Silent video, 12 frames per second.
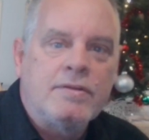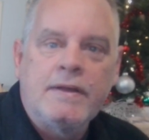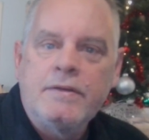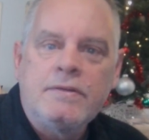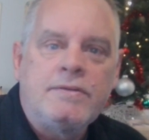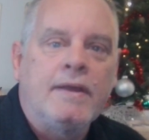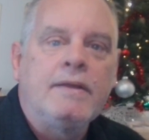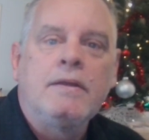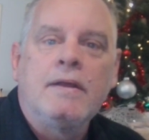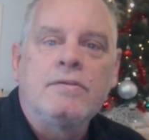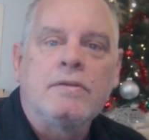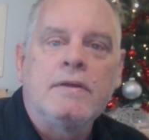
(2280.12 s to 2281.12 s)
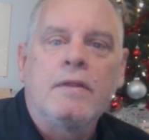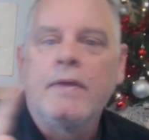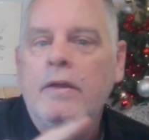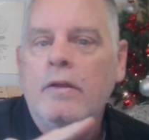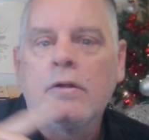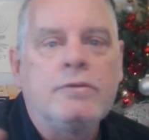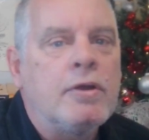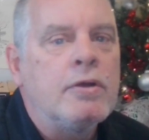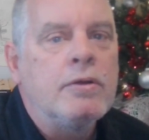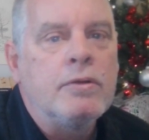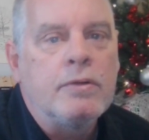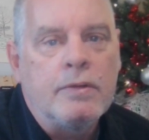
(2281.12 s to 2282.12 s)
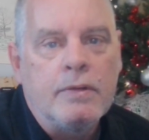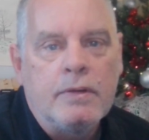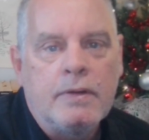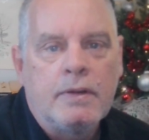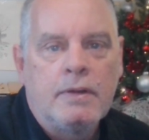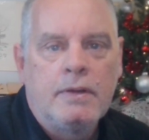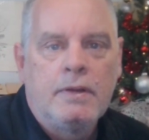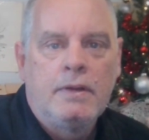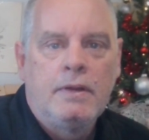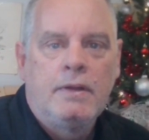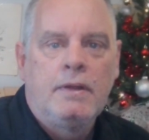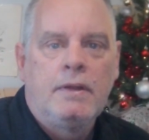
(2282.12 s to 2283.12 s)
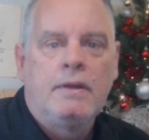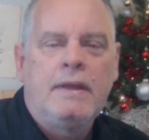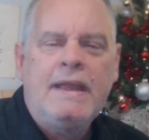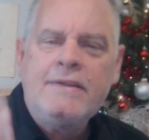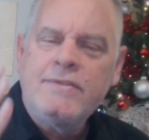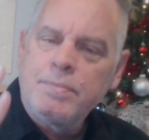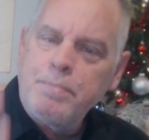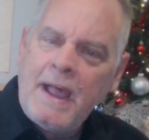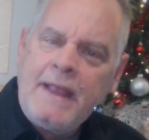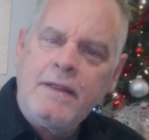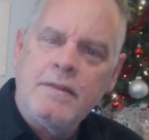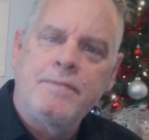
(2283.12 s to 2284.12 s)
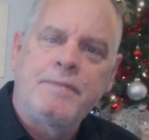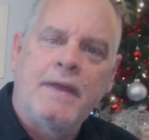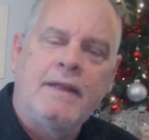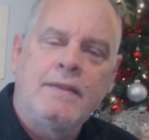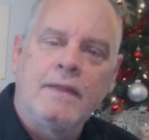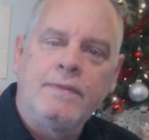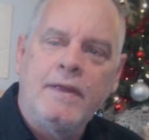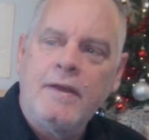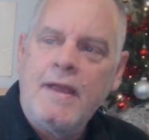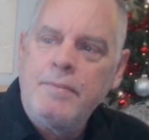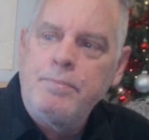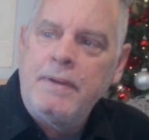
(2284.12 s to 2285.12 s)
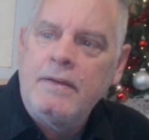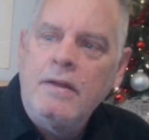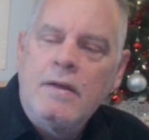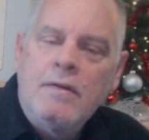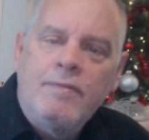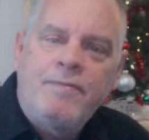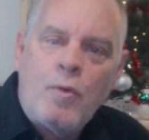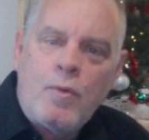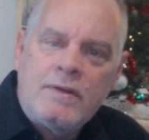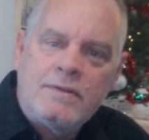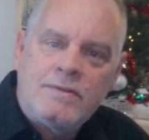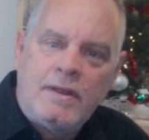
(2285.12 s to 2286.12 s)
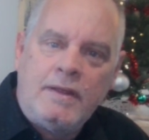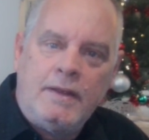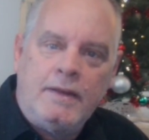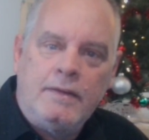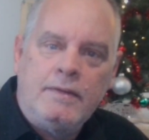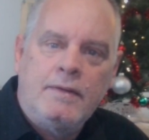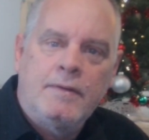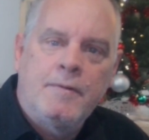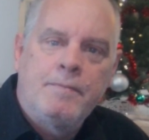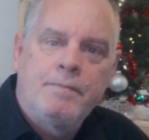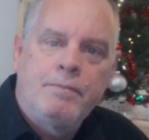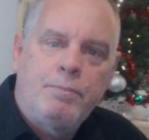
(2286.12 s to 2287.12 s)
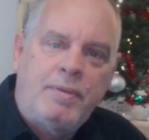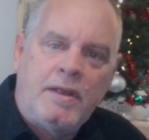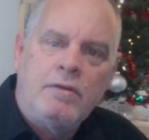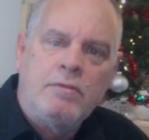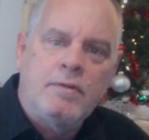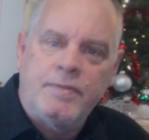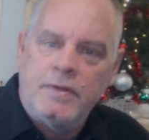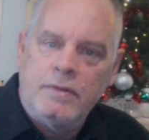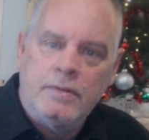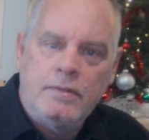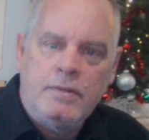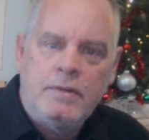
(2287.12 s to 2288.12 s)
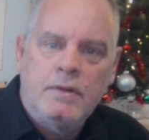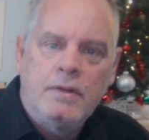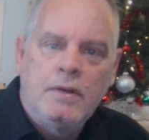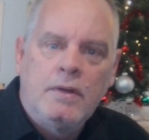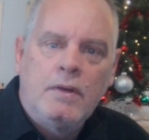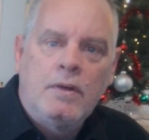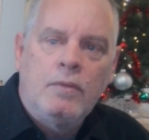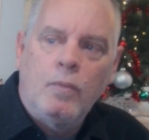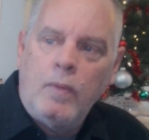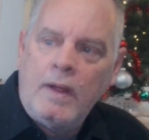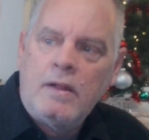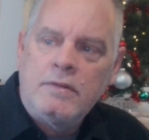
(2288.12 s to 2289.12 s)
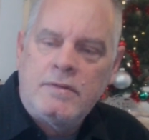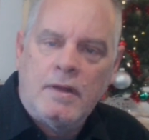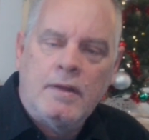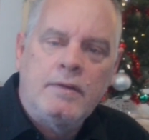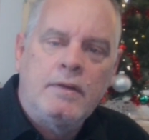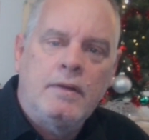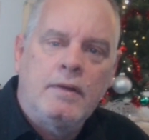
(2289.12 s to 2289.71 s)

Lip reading: later, 10 days later, they had all turned. In spite of the fact that there had been 14 peer-reviewed, well-done